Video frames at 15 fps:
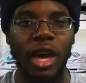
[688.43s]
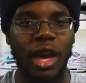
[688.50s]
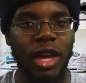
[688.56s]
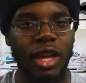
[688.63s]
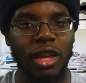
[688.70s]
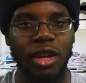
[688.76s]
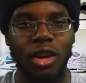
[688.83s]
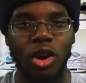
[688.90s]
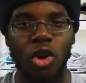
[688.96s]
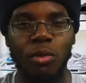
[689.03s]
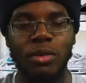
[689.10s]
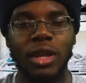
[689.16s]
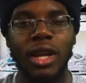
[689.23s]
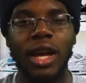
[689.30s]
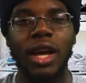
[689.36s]
And I
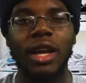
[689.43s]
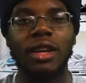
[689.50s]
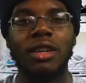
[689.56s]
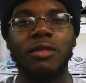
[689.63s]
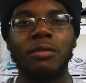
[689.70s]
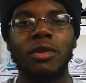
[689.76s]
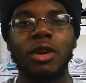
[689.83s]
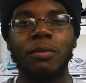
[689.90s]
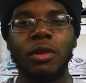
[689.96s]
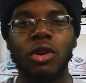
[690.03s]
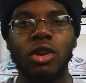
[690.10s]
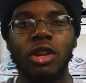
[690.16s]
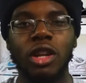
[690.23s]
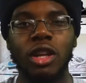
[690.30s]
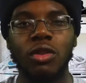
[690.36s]
hope that I can
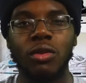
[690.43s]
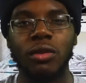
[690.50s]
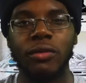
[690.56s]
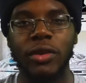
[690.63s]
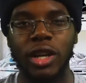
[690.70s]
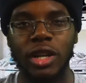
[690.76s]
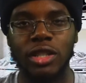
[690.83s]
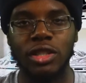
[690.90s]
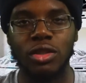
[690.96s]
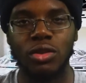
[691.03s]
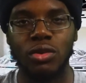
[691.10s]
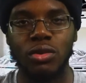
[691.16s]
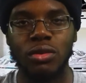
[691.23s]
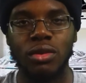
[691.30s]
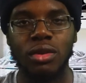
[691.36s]
upload another one very
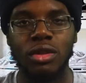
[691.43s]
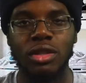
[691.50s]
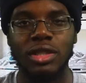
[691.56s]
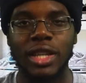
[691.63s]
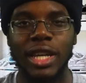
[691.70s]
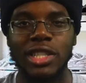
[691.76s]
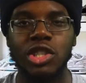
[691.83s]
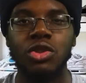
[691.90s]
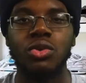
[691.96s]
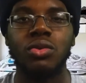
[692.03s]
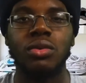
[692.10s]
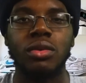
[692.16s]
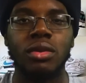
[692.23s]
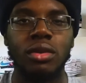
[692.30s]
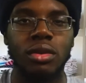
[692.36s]
soon. Stay tuned.